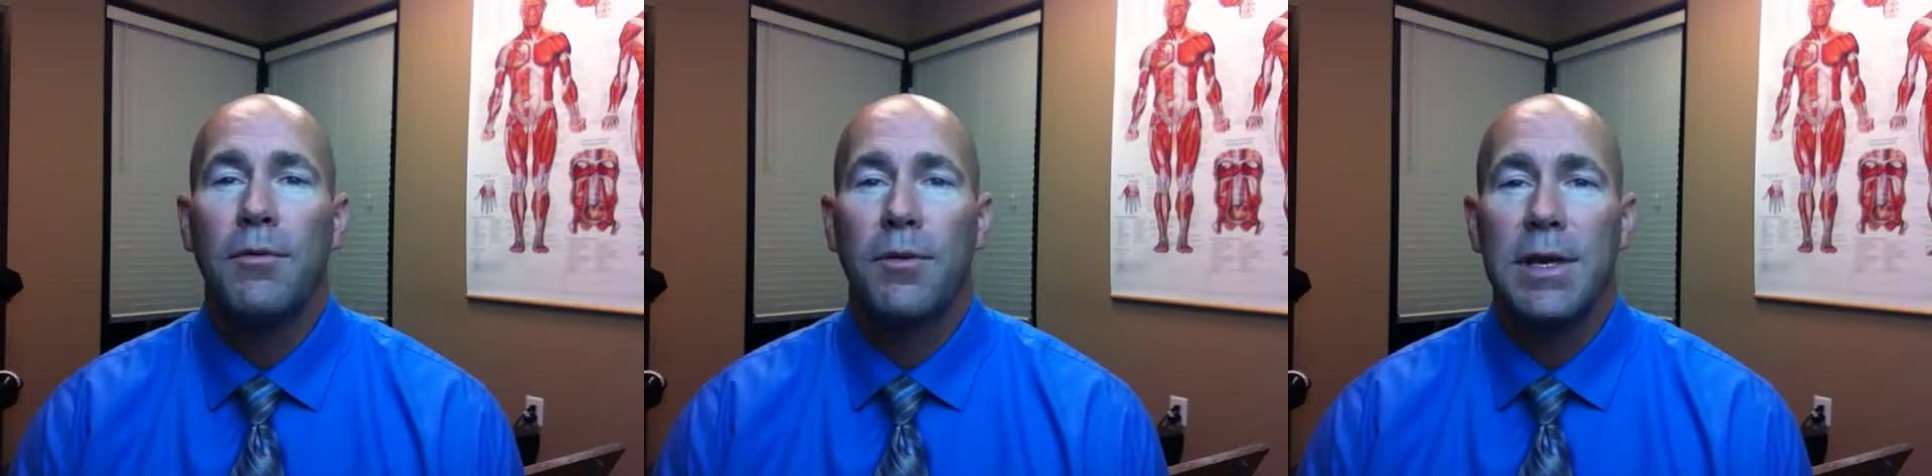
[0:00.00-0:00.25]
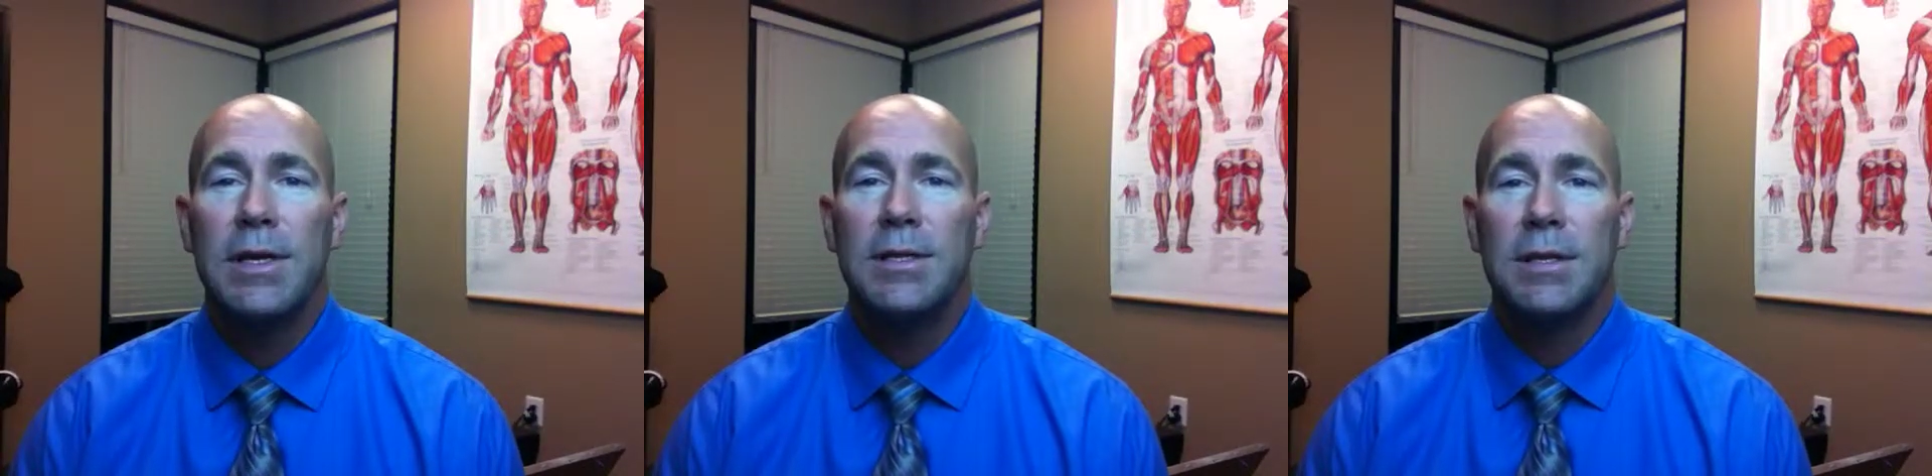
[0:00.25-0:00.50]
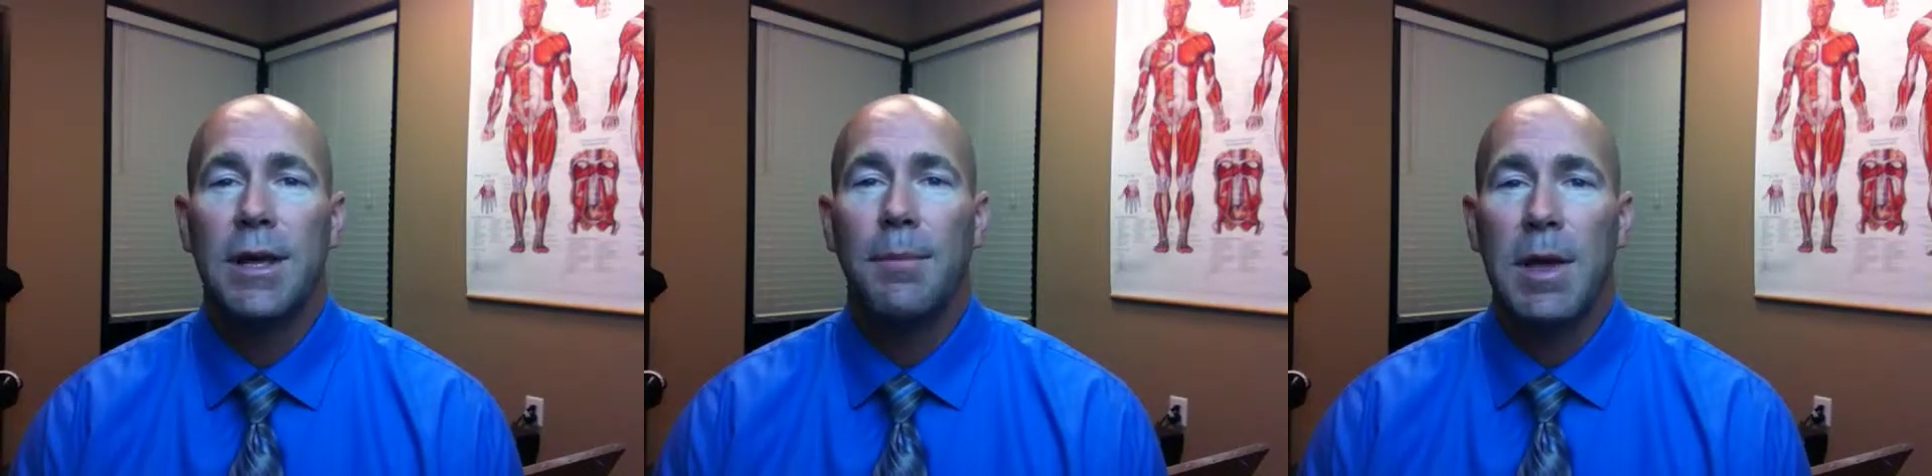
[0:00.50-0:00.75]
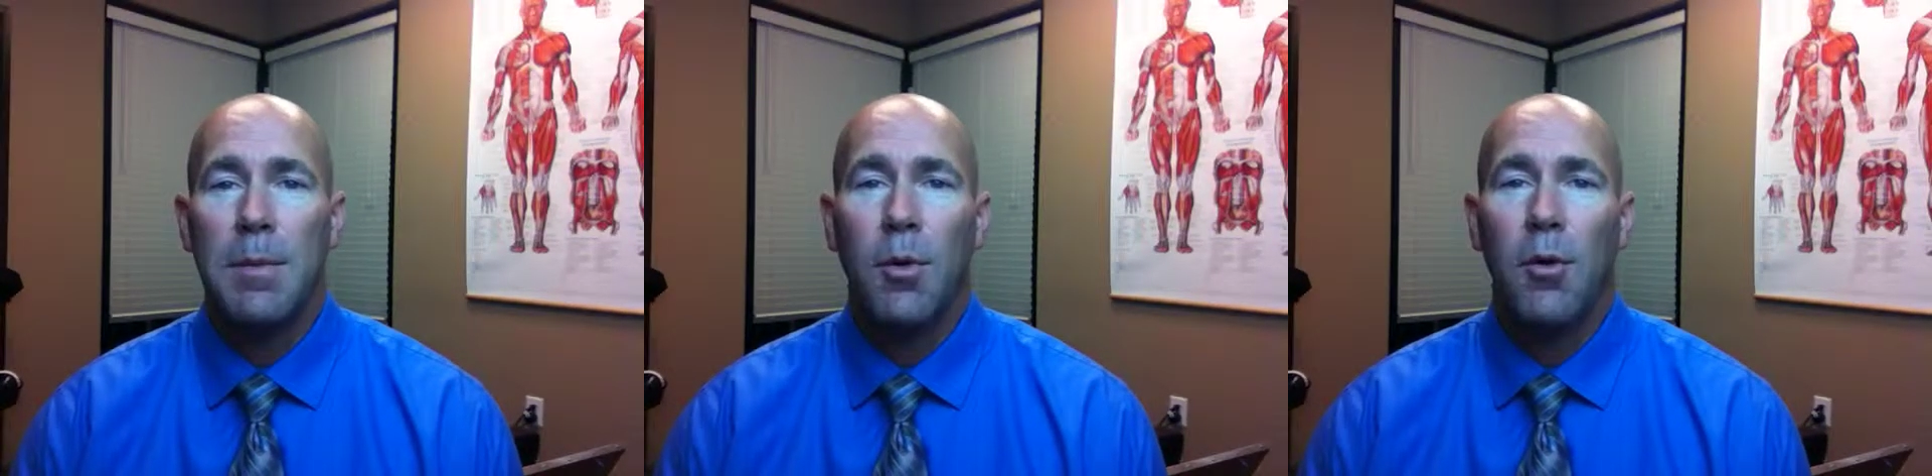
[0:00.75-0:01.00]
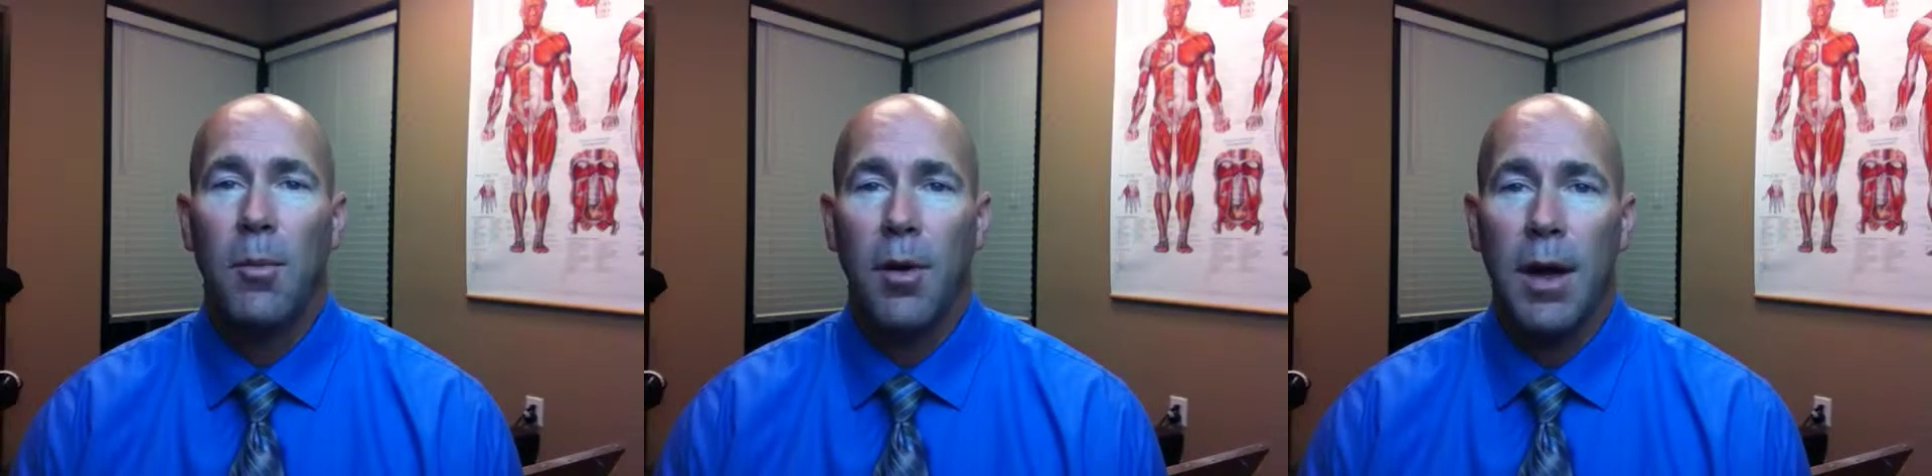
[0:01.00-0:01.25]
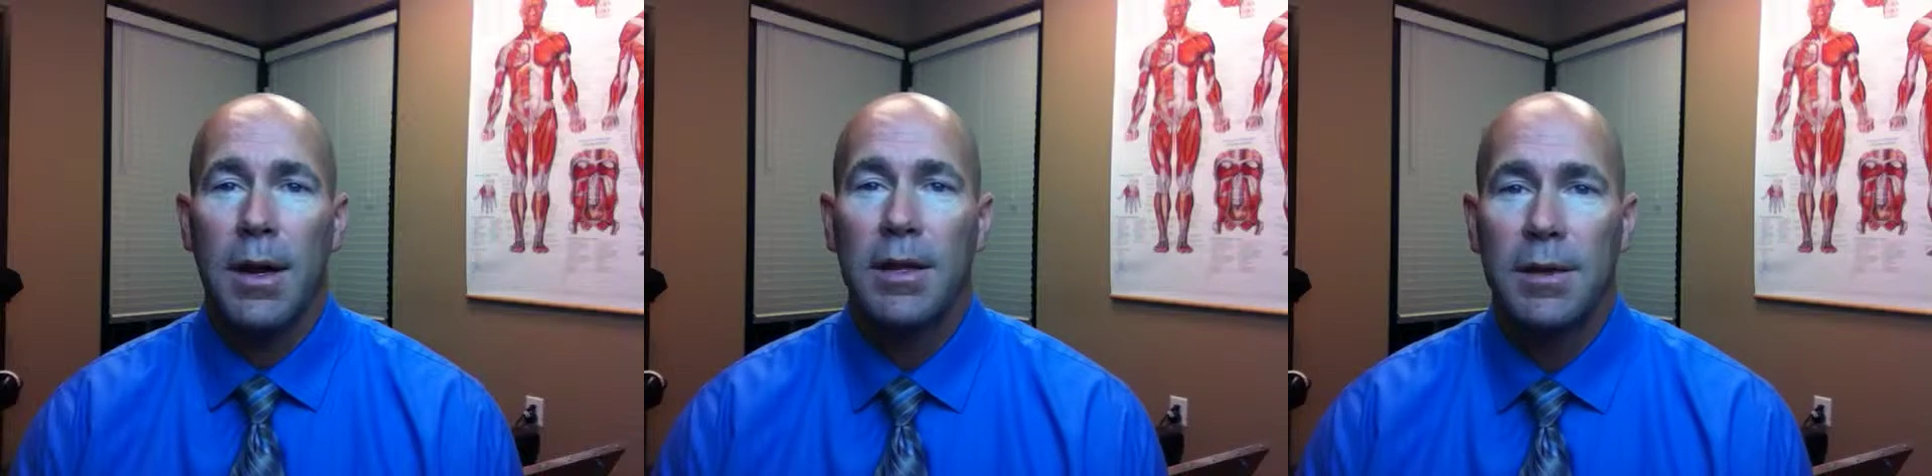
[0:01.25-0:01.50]
reason that people are
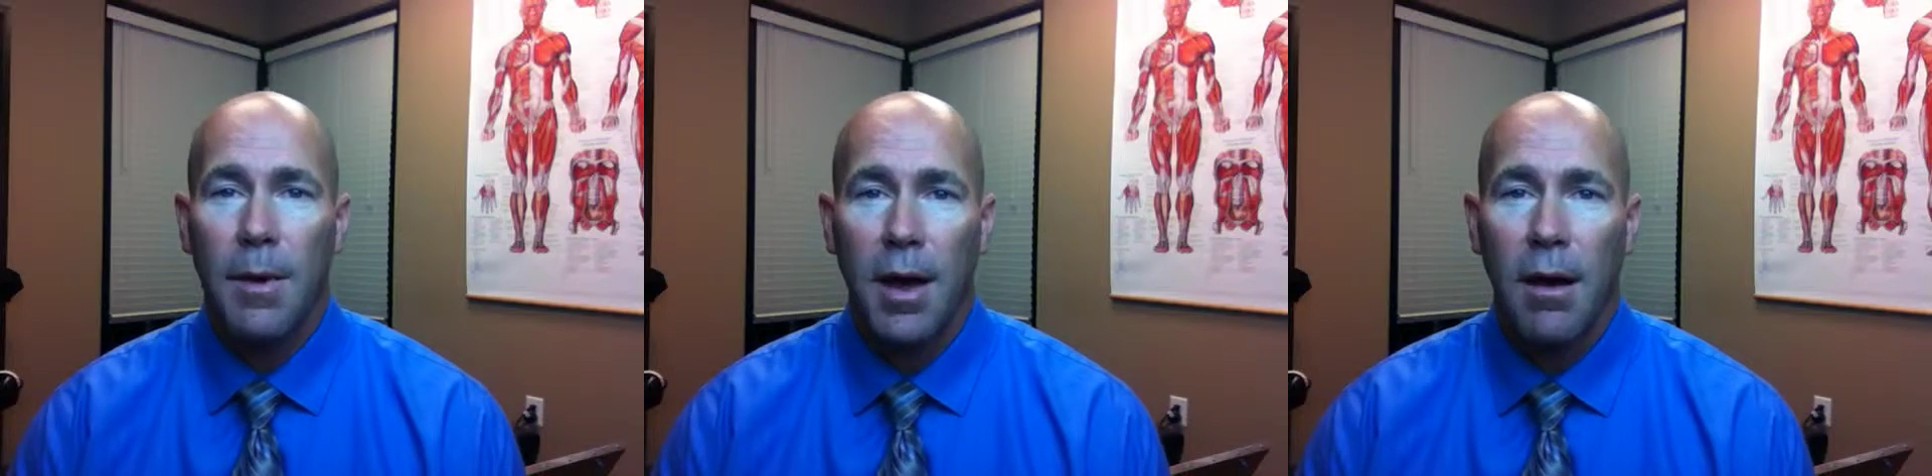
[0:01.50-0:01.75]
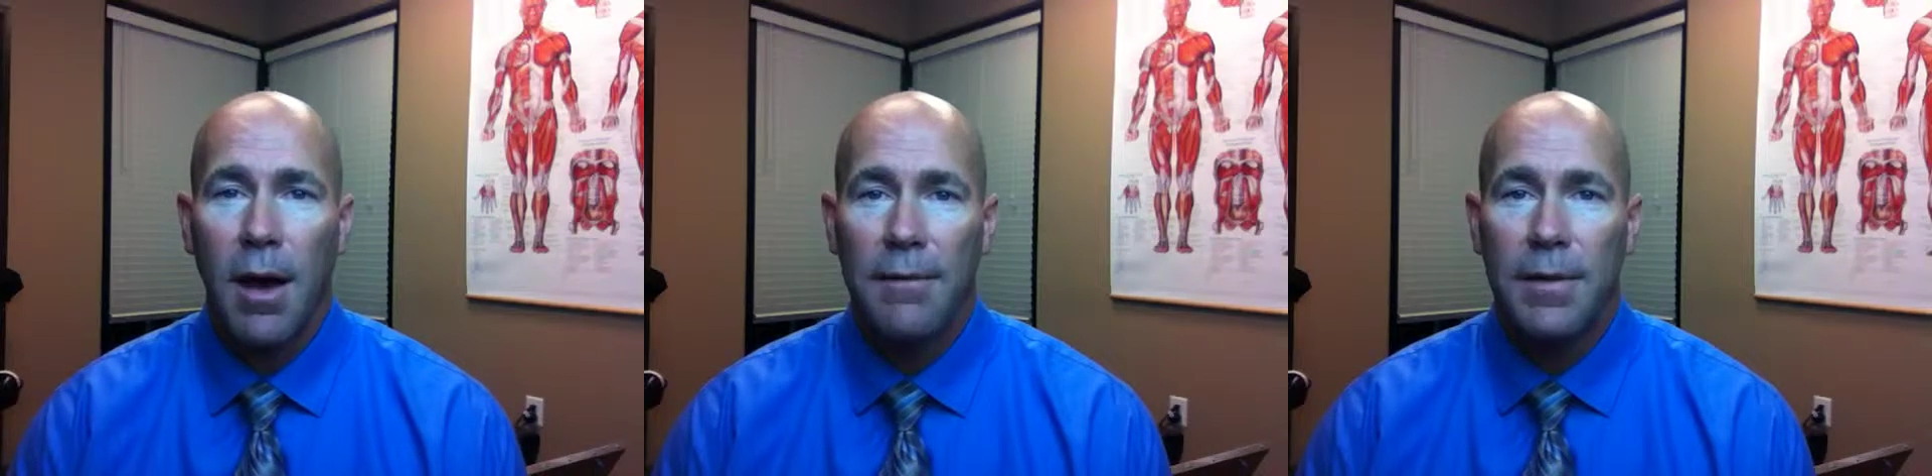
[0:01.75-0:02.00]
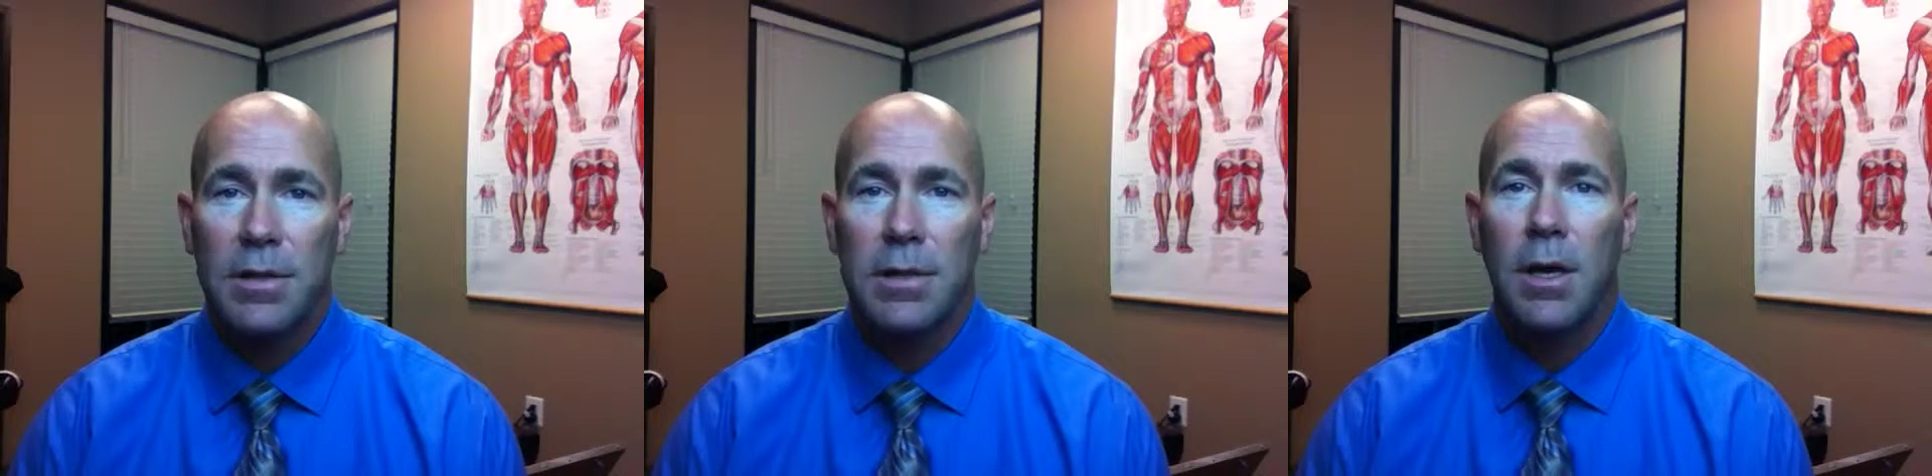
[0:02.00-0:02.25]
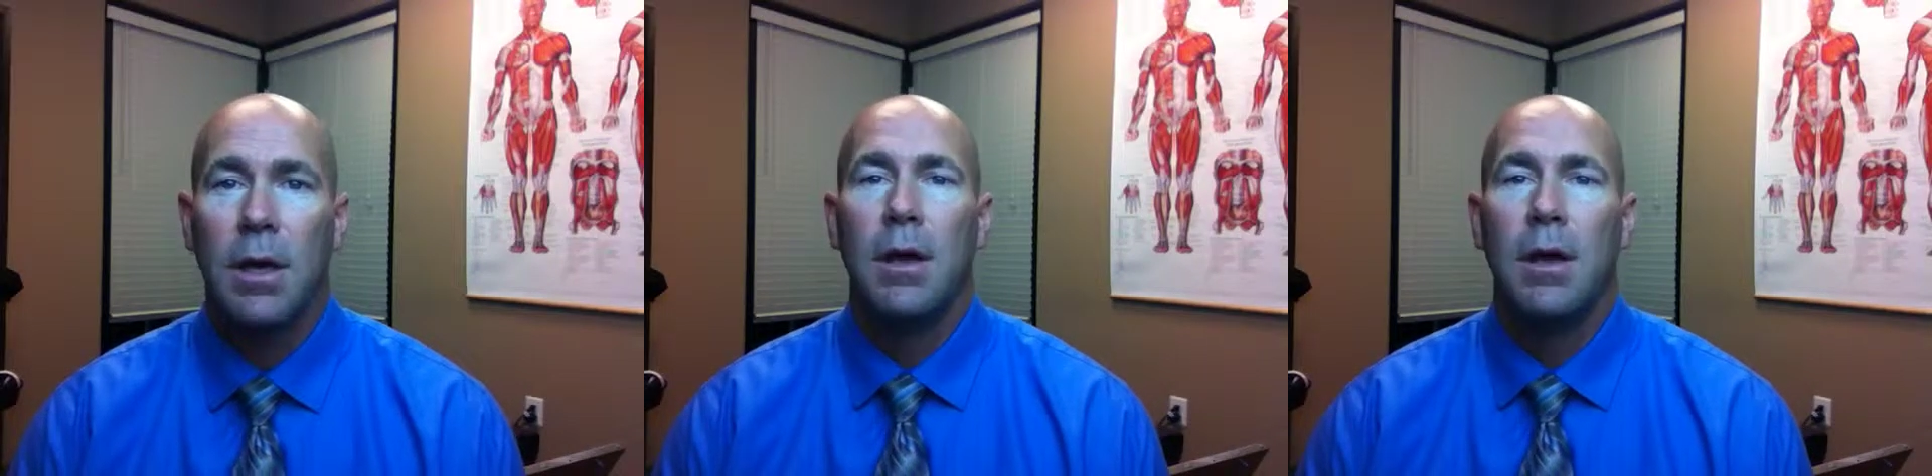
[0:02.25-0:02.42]
brought into my office